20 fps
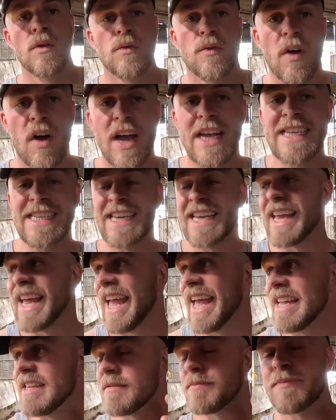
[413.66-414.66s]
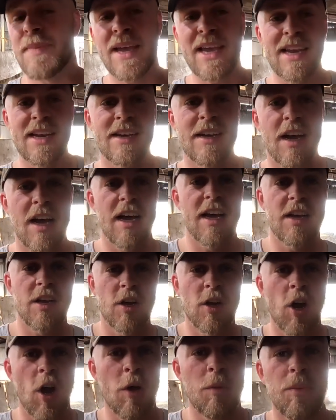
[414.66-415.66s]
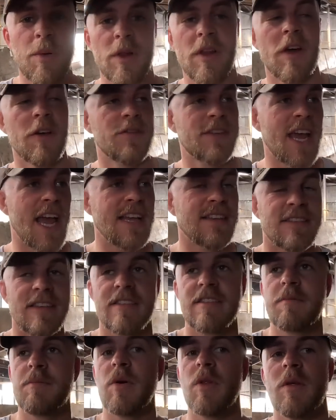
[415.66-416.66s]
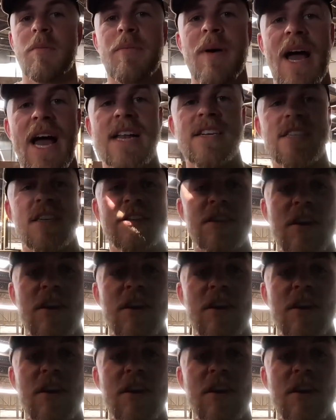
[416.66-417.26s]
Right, it's been a couple of days since I put the patches